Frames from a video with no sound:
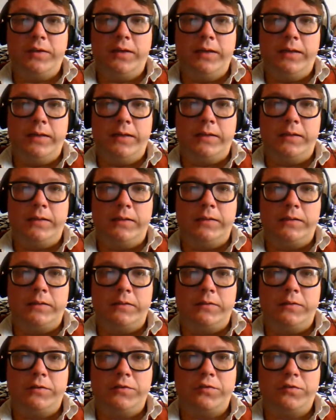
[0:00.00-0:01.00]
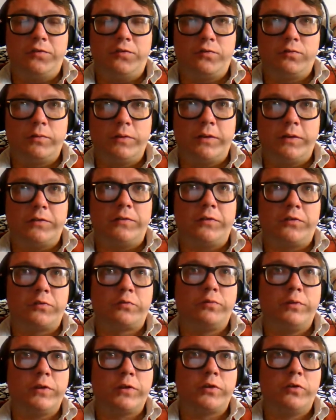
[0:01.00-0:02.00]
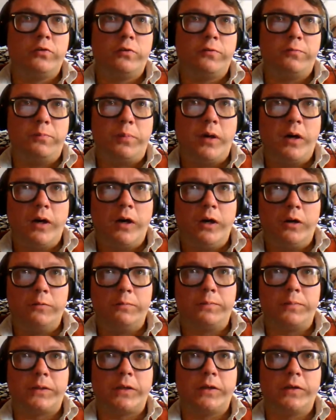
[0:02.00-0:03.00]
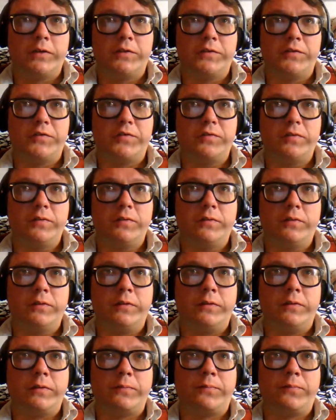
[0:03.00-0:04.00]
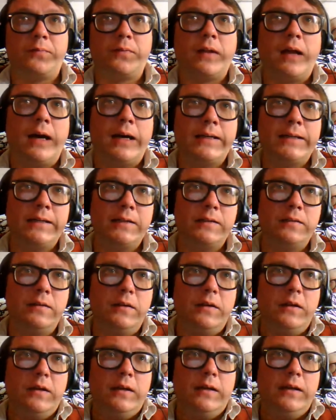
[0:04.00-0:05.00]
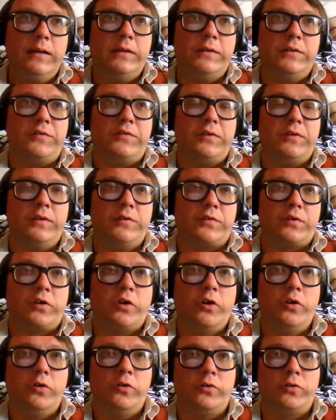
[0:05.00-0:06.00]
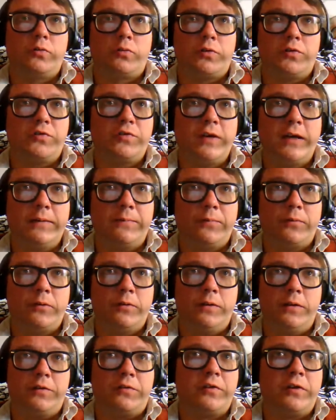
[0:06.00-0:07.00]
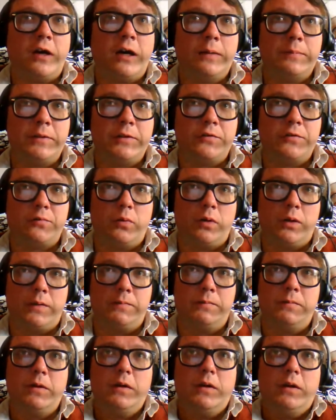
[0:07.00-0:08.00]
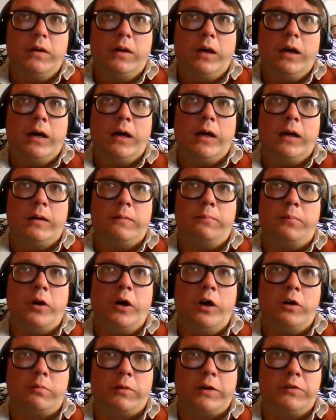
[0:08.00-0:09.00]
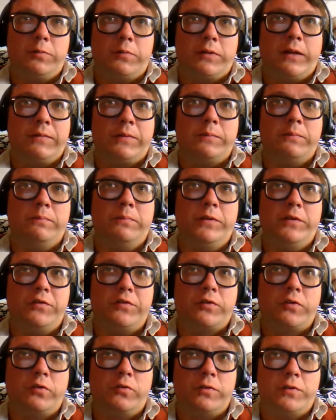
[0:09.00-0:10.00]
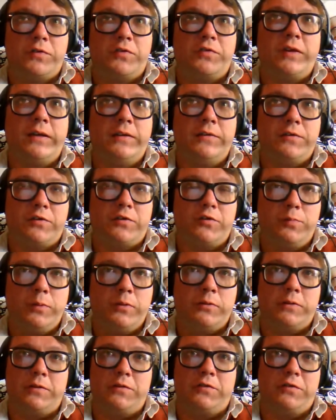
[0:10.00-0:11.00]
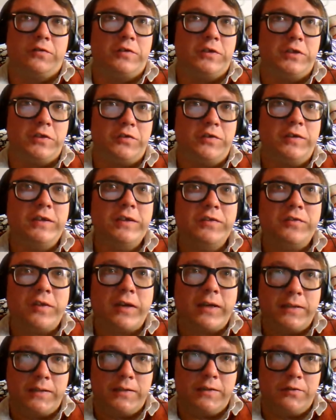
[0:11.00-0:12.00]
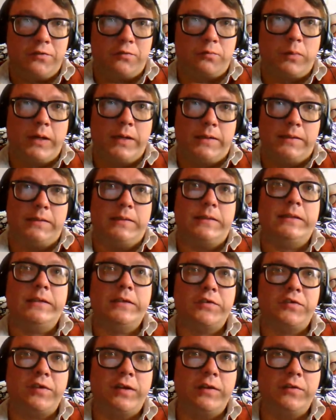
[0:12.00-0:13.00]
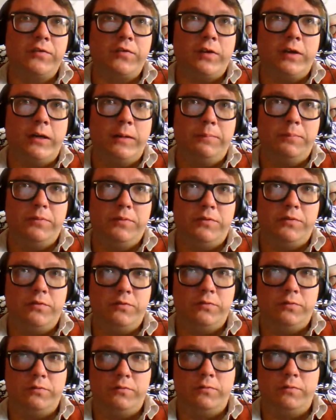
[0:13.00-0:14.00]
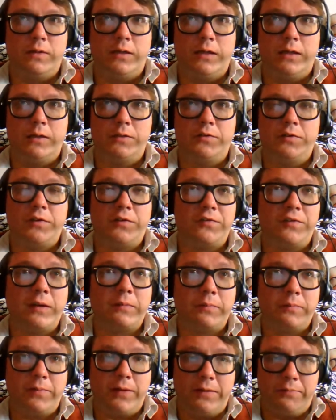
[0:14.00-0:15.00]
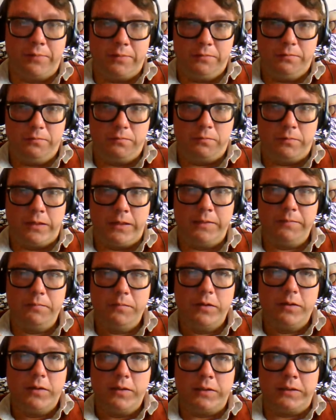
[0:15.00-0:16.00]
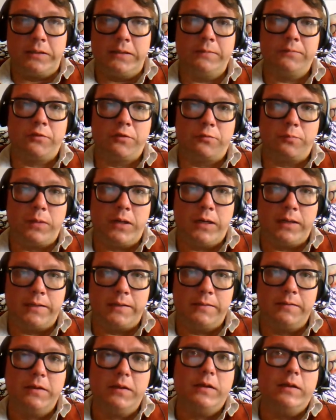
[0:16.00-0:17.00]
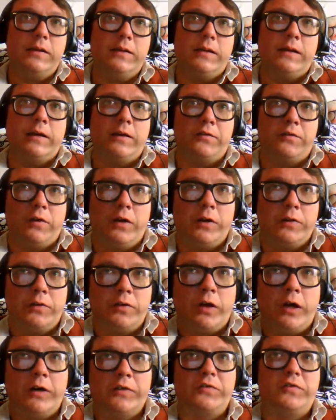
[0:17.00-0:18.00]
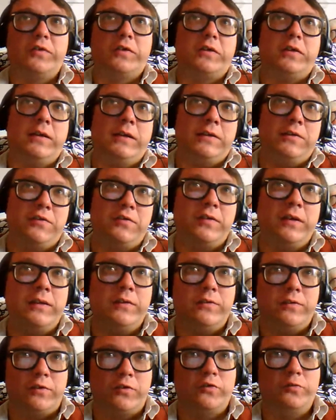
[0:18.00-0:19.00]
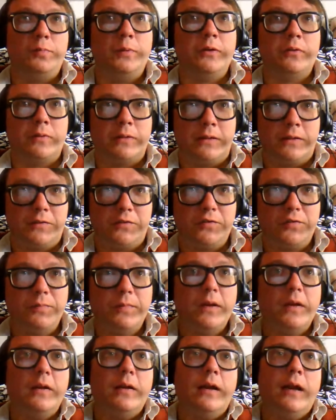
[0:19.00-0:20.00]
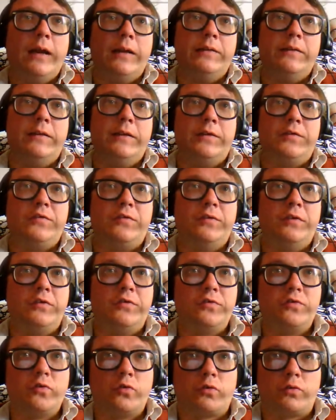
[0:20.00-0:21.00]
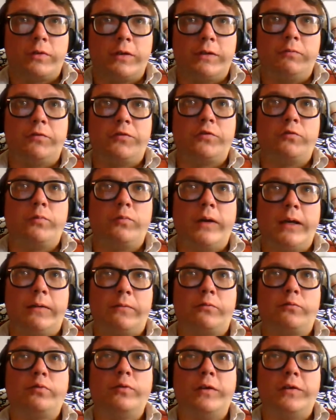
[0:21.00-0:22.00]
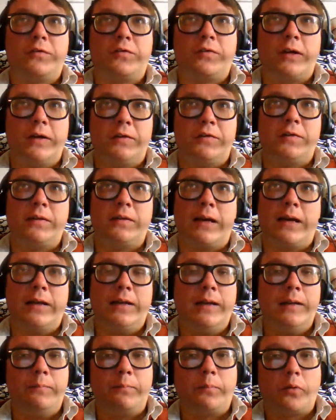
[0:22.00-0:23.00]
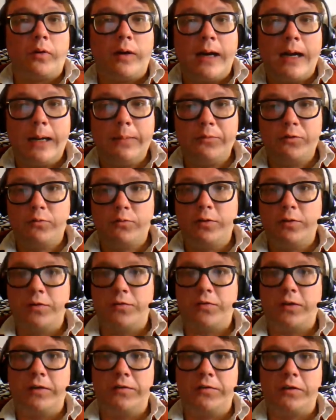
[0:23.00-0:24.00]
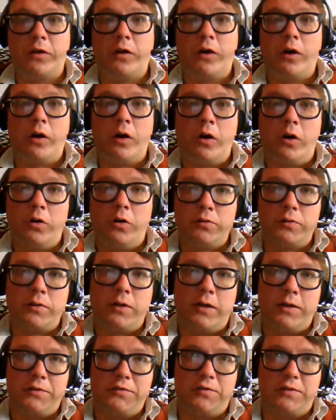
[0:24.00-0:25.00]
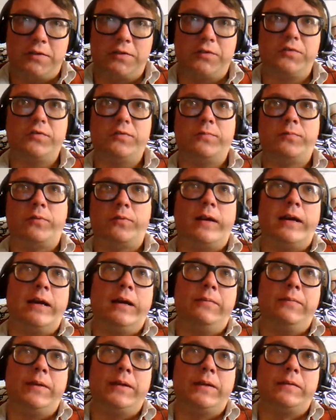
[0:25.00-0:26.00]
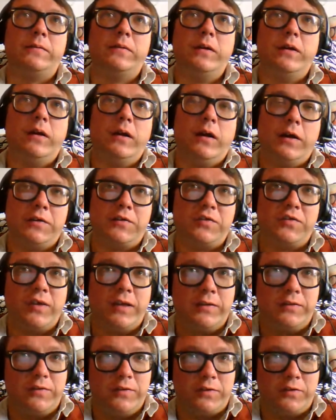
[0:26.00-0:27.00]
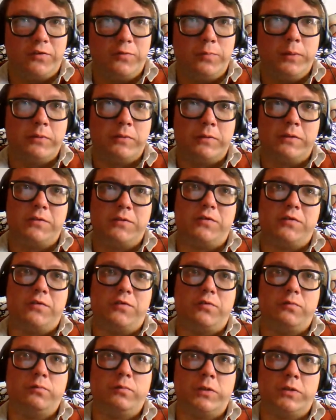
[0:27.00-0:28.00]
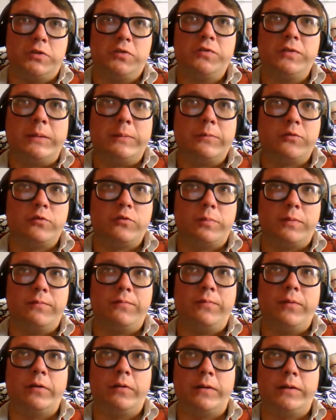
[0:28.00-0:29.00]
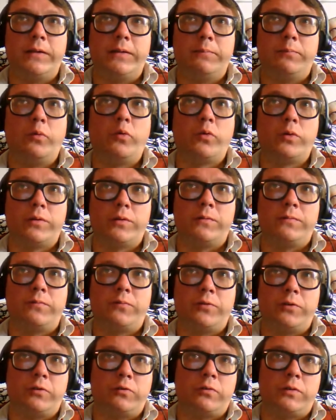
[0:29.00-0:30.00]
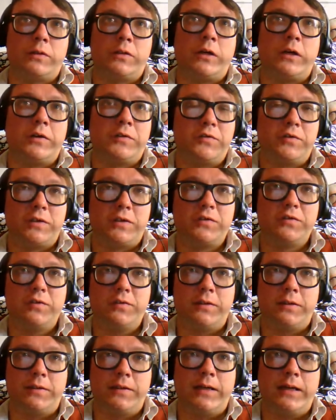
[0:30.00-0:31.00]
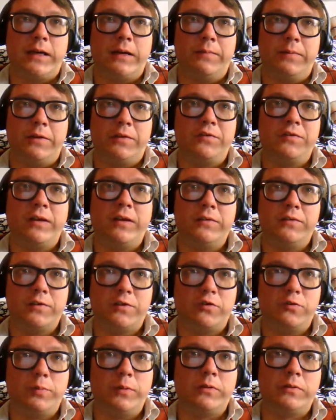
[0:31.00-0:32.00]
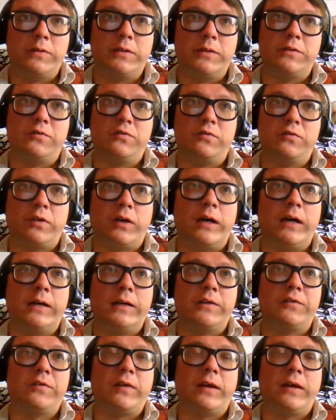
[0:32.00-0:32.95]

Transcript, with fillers: a this is a story that, that's critical of Paul because the flying is is a code or a cipher, and it's an obvious one. Uh, Paul writes about having mystical ascent experiences. He just hints at it in his writing. He ascends up to uh, to the seventh heaven, right? Yeah. He leaves his body. He has a Gnostic ascent experience, and this this story was a way of criticizing that, and perhaps criticizing all Gnostics for having ascent experiences, which seems to have been very important for the early Gnostics, that they have an ascent experience to the highest